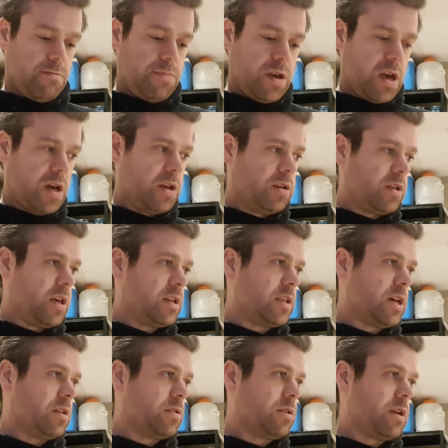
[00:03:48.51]
Yeah, so that's
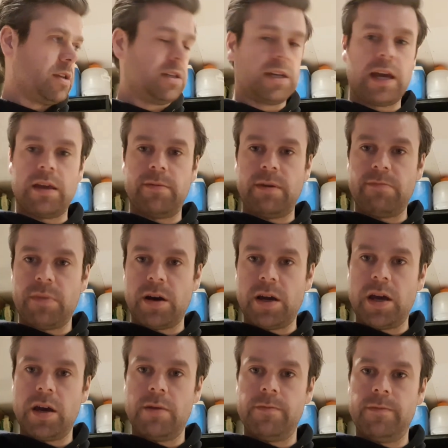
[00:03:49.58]
that. So I know to get them in
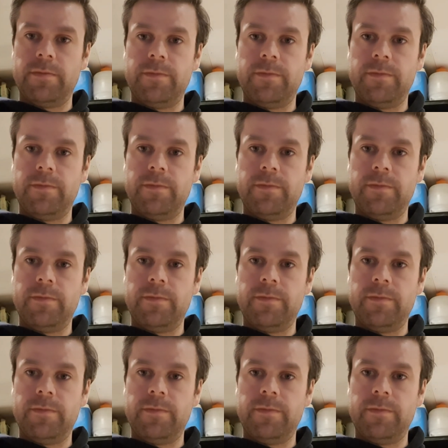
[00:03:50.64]
my